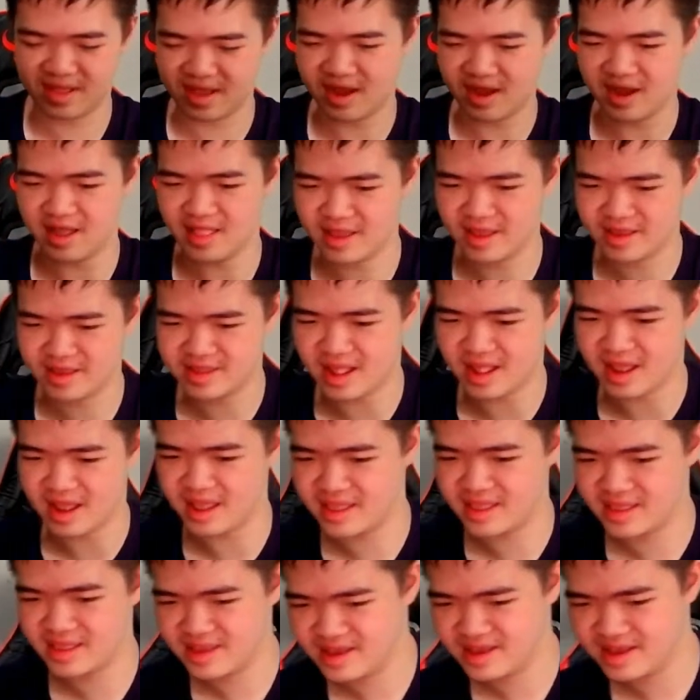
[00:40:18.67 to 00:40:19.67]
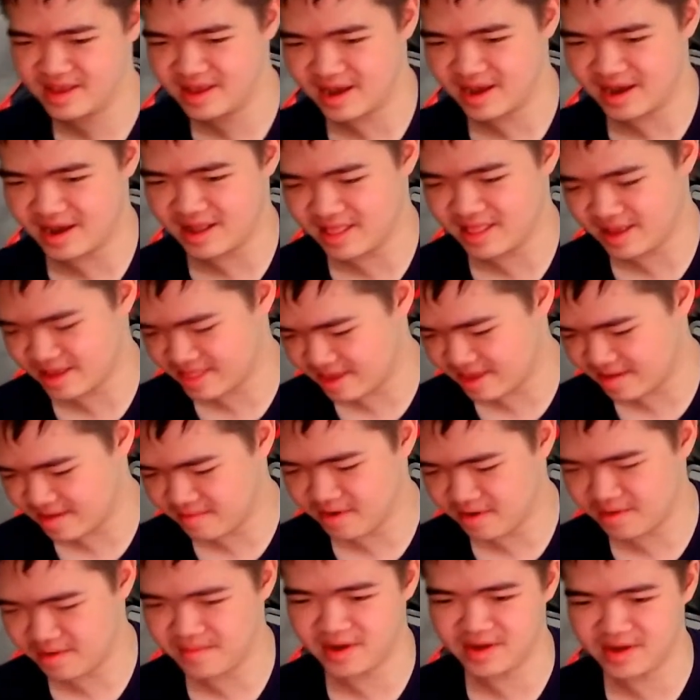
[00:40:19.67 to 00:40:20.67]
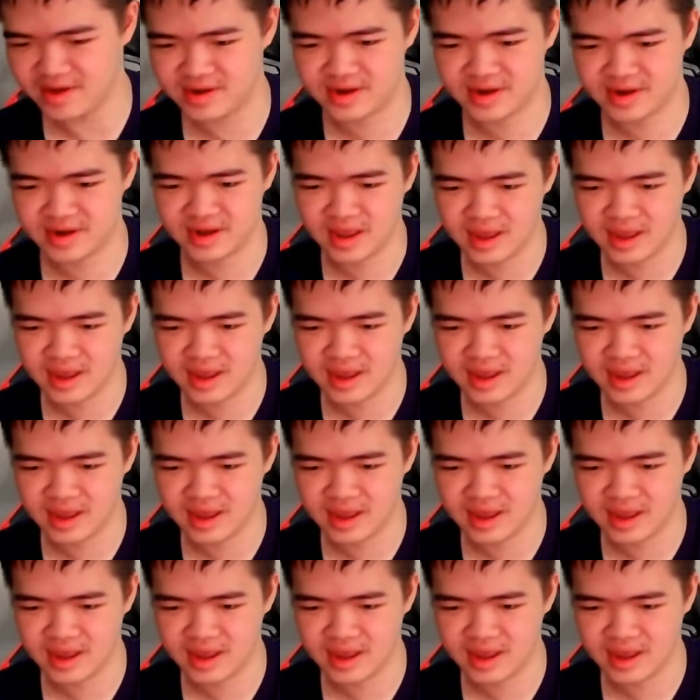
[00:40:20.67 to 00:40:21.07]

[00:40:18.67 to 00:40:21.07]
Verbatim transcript: I like that. I like that very much.